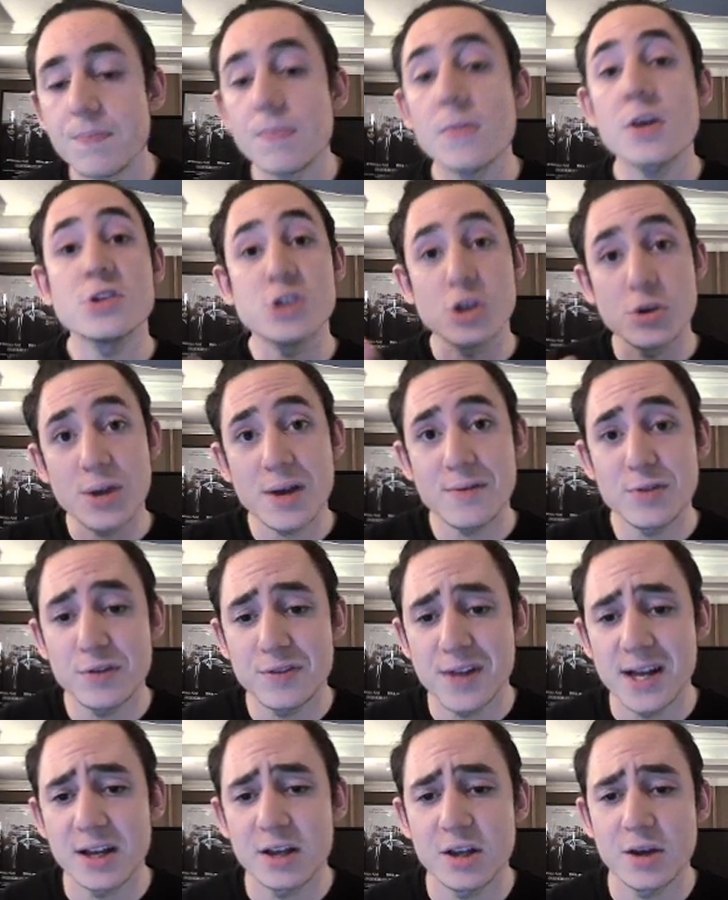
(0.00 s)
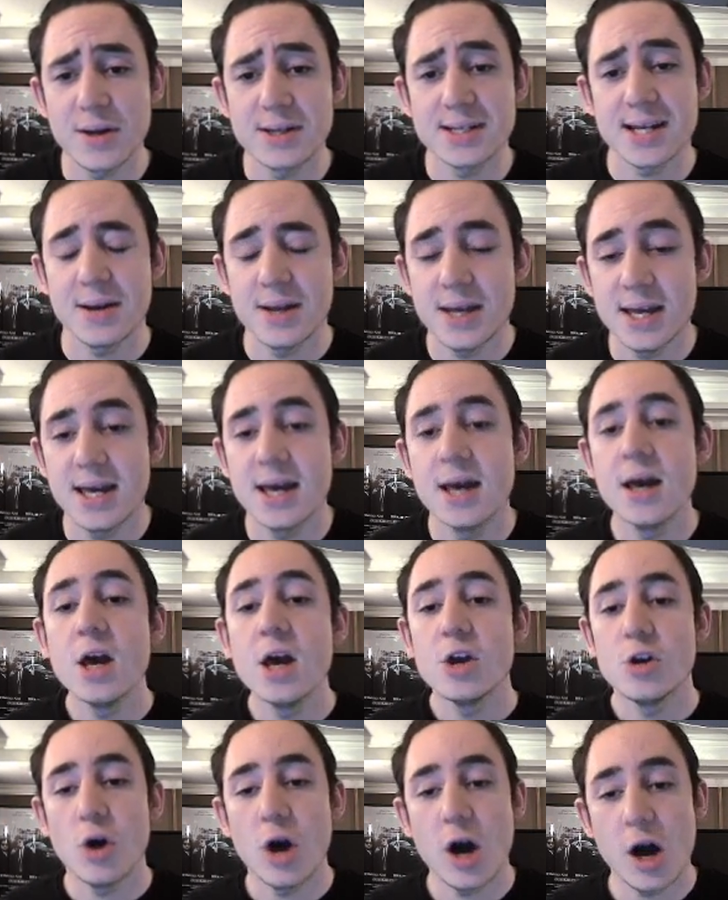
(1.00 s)
So you have your flanker going down here,
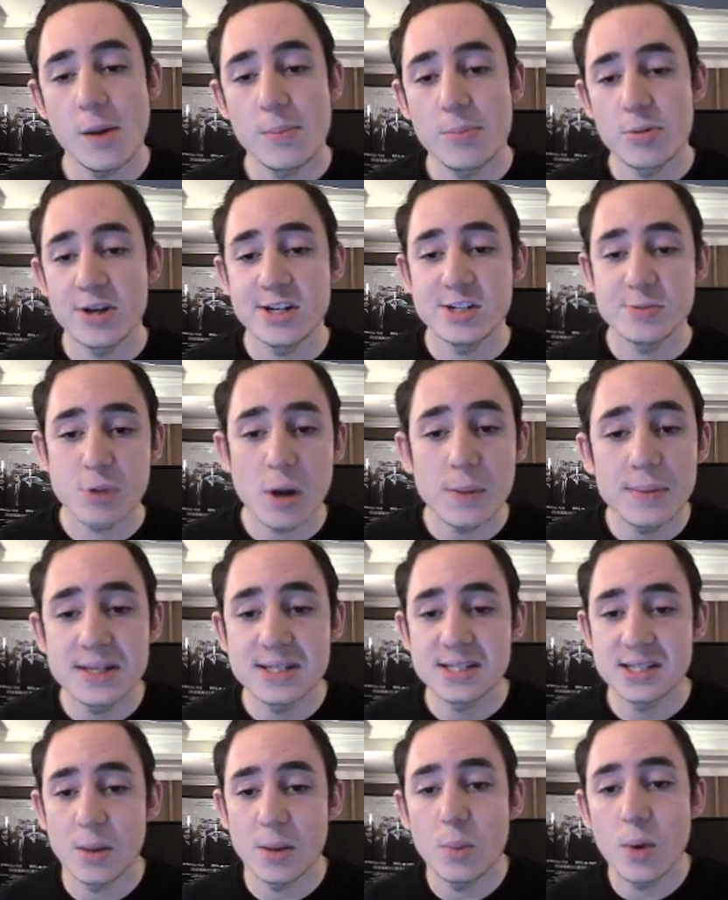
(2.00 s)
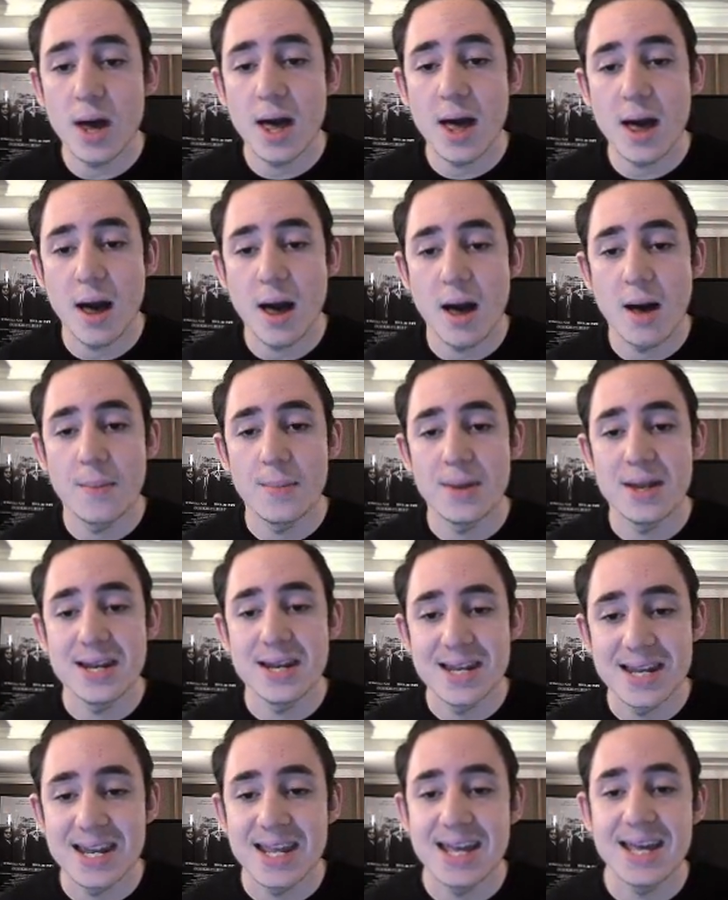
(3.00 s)
your hard breach probably somewhere
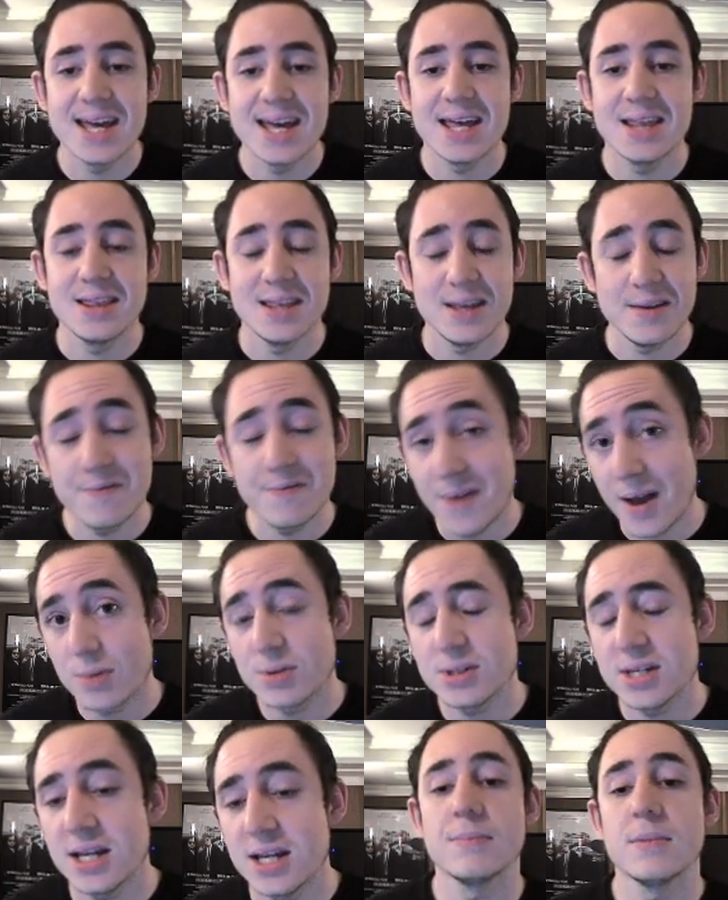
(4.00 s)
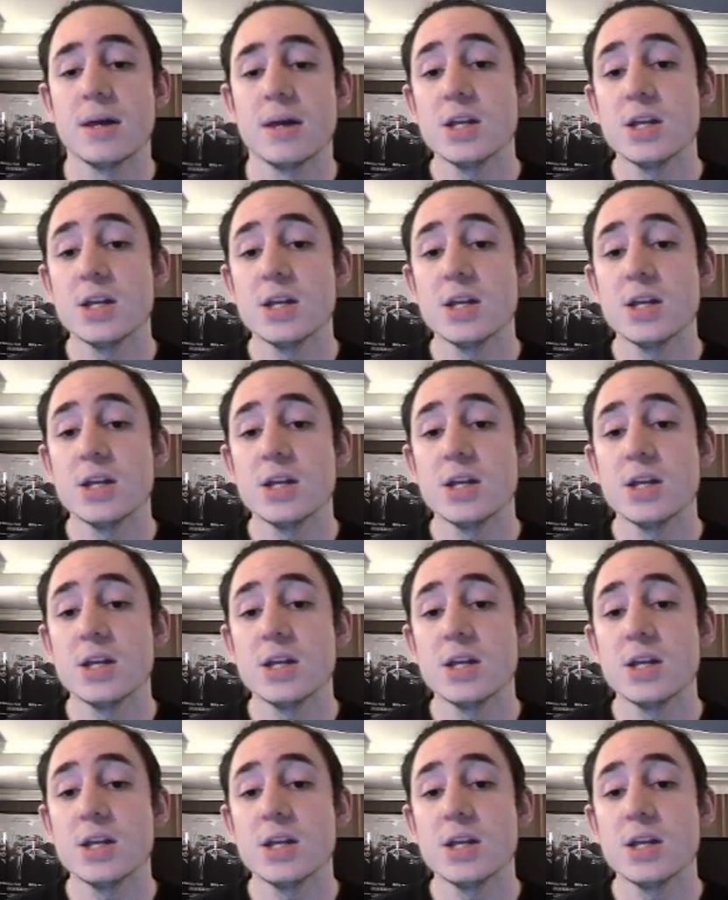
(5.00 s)
near the fountain.